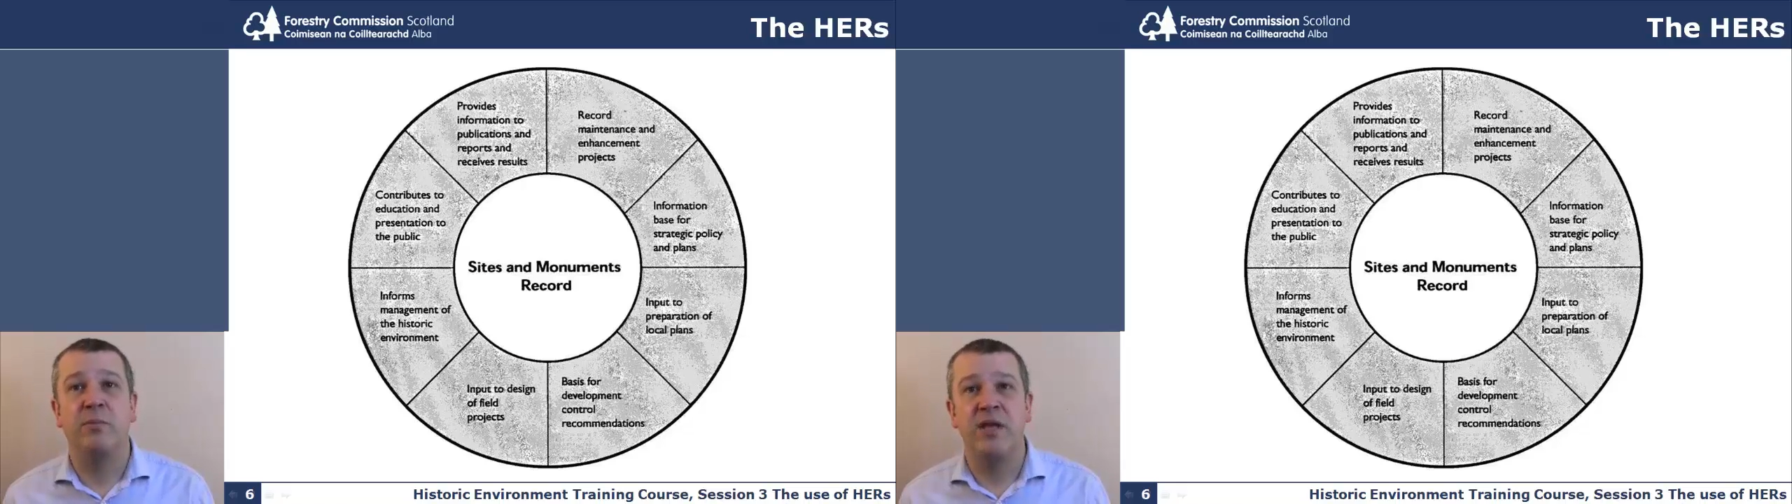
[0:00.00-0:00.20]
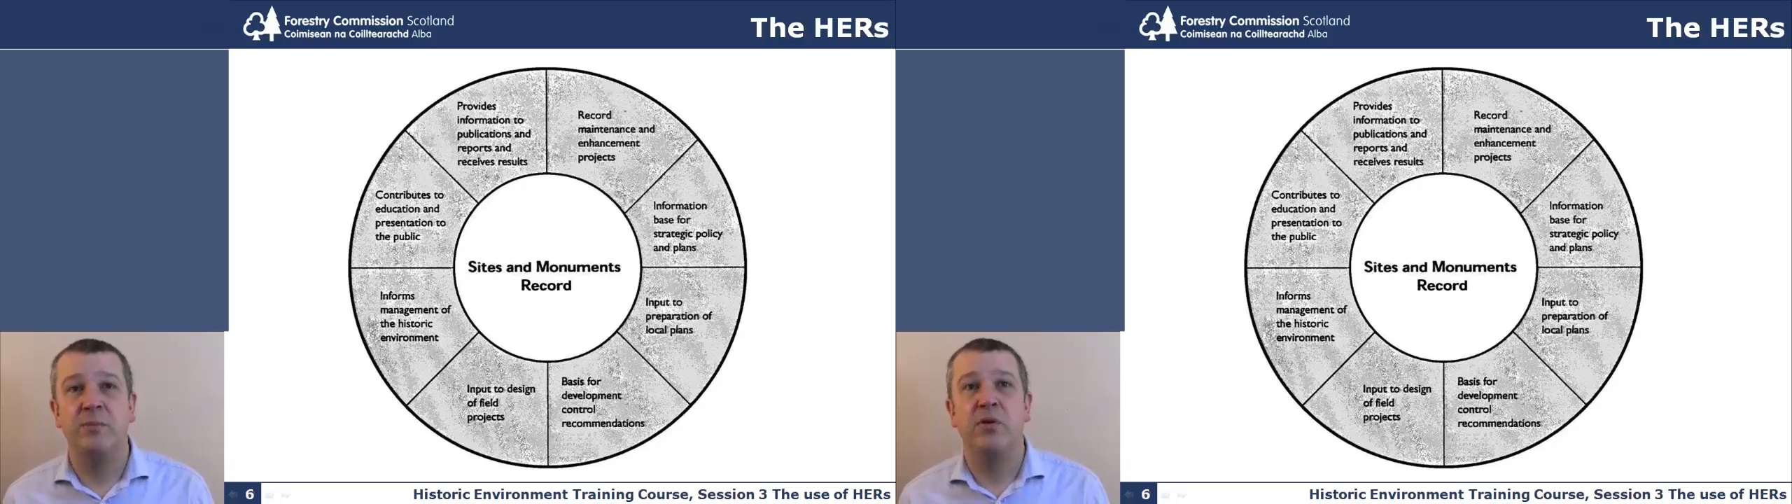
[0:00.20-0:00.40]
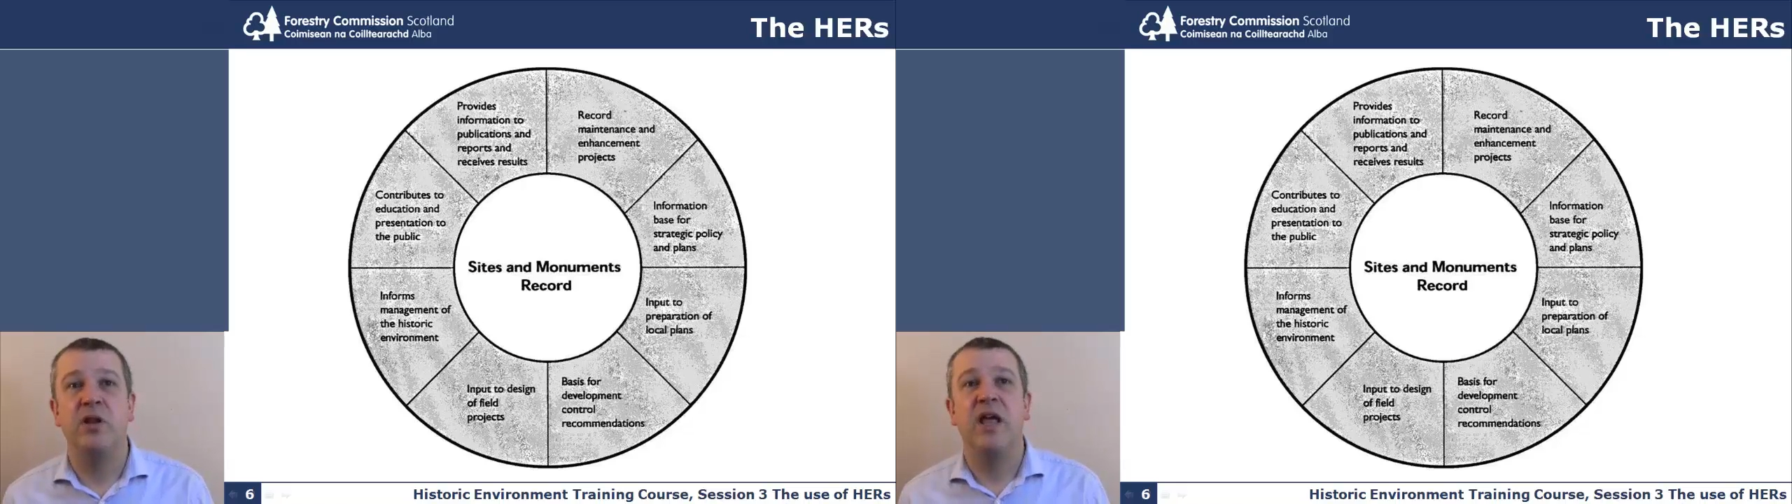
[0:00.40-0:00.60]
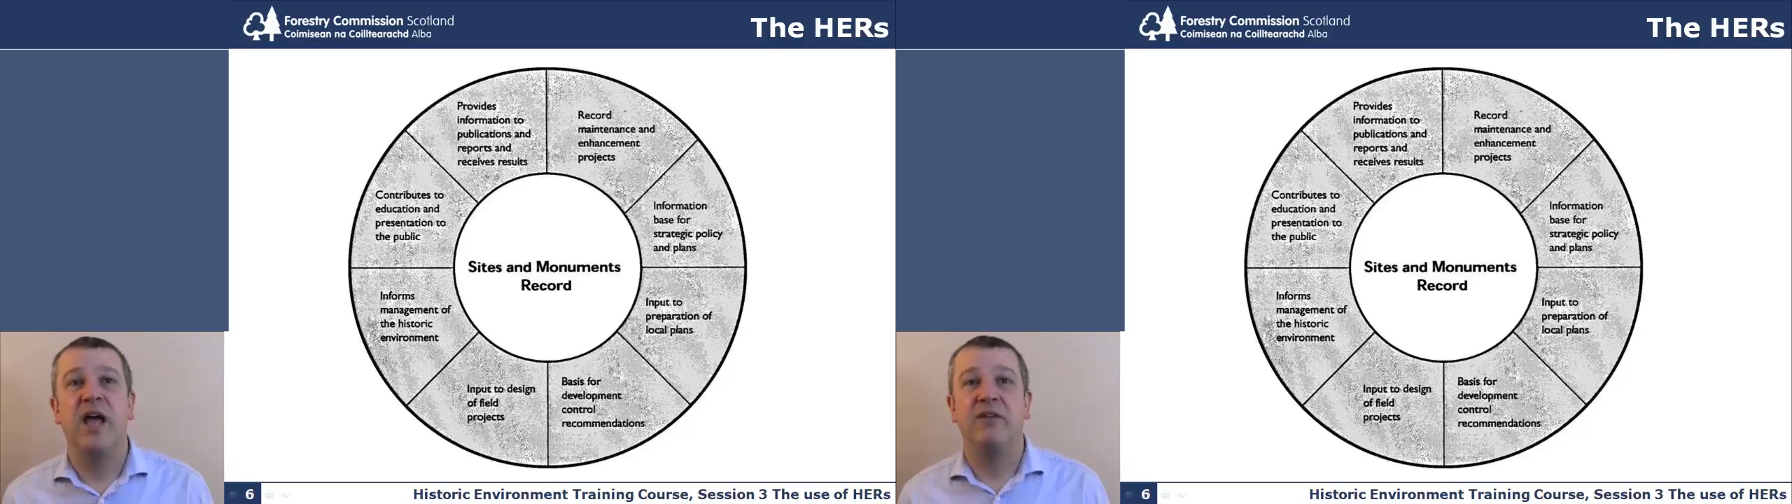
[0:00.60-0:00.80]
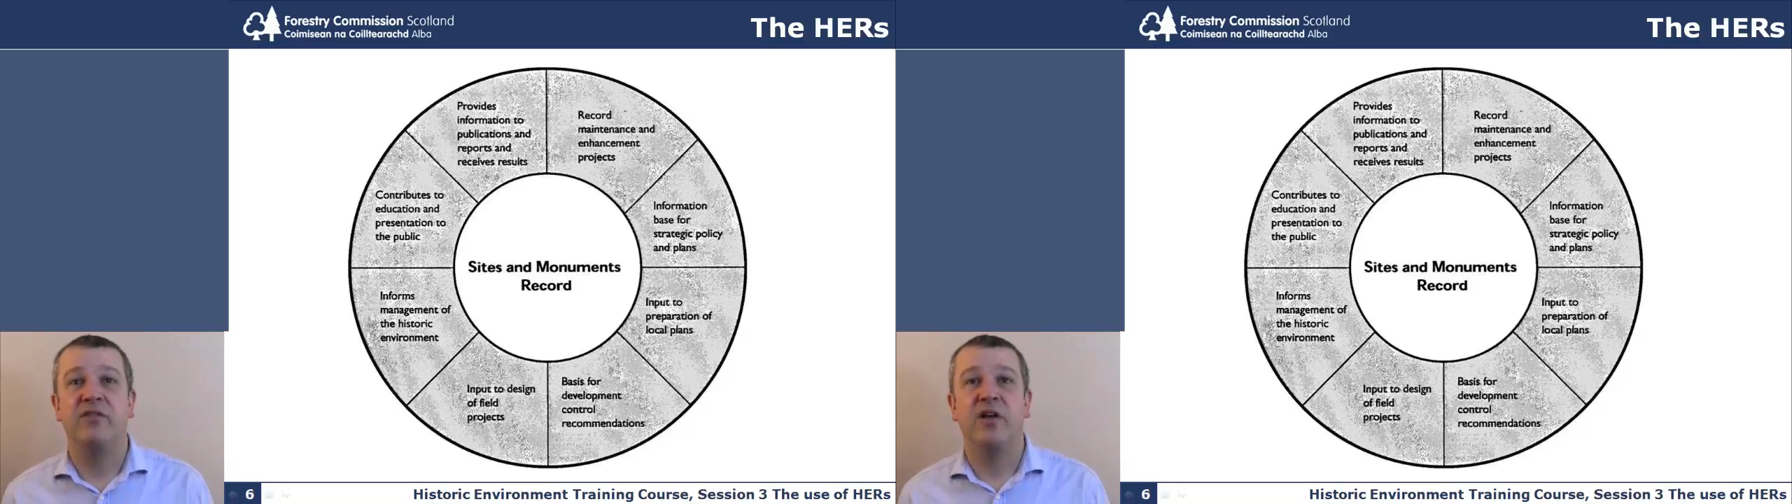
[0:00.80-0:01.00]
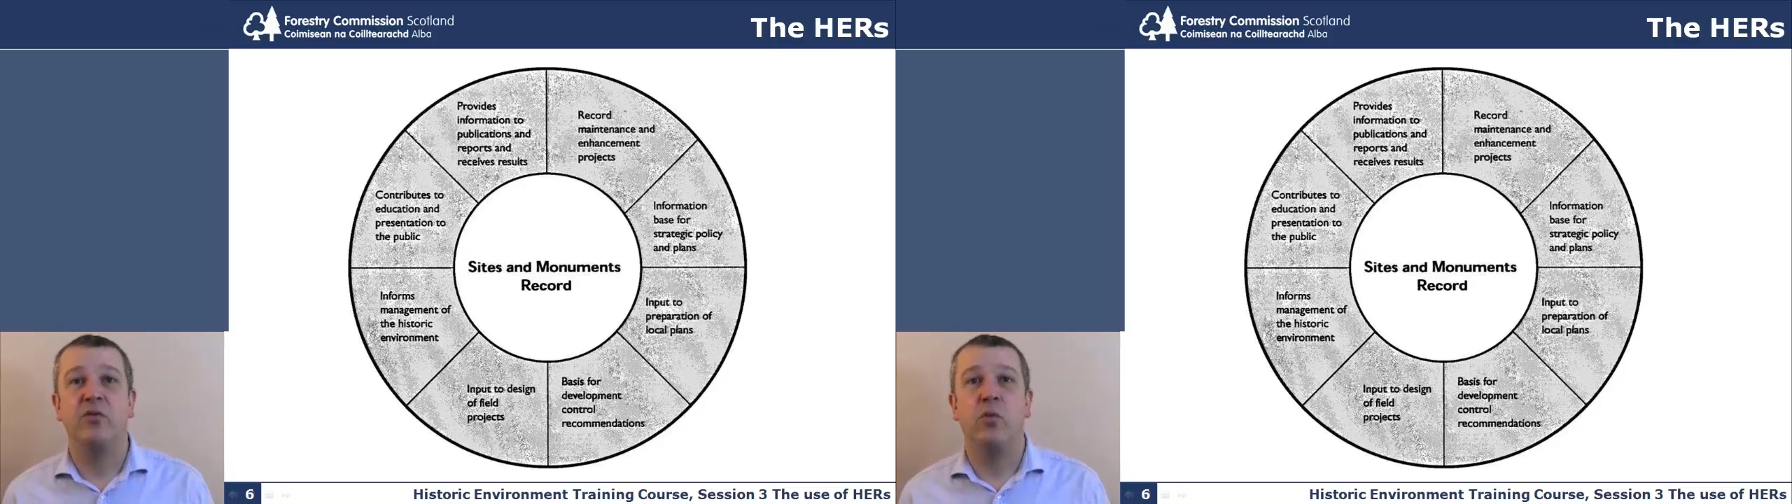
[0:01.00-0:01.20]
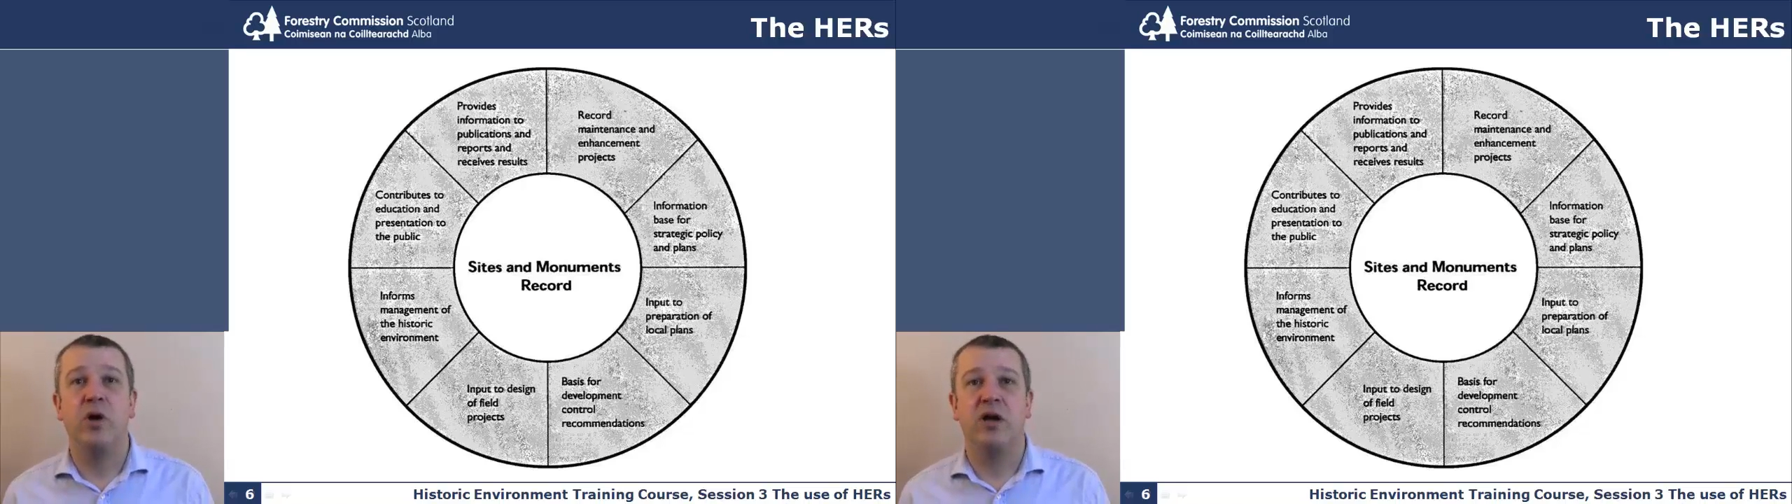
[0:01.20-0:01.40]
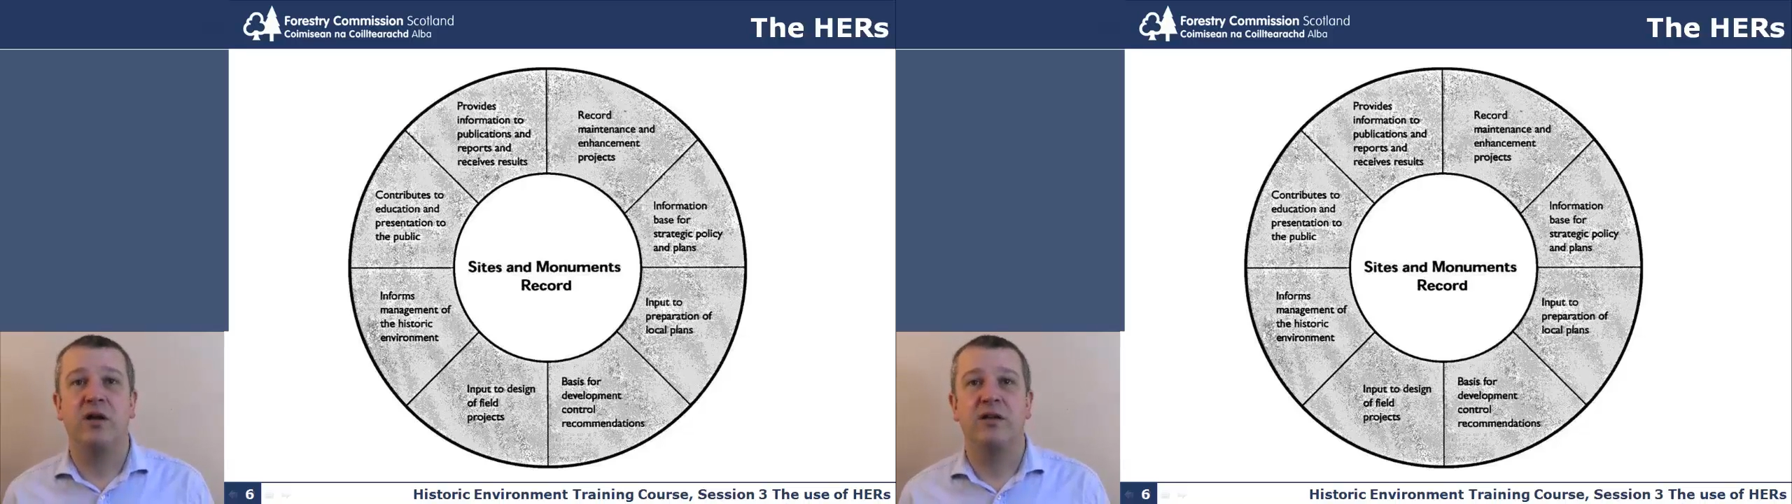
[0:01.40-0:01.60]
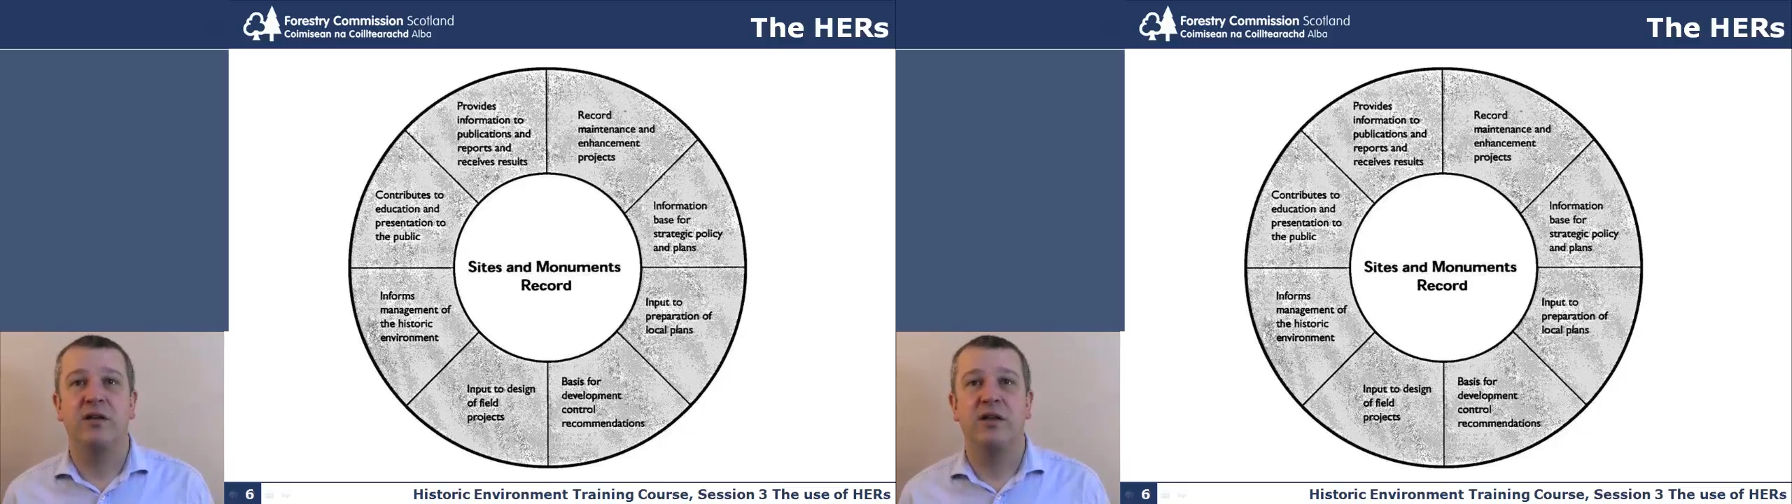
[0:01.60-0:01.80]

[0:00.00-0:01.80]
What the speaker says: people have done work.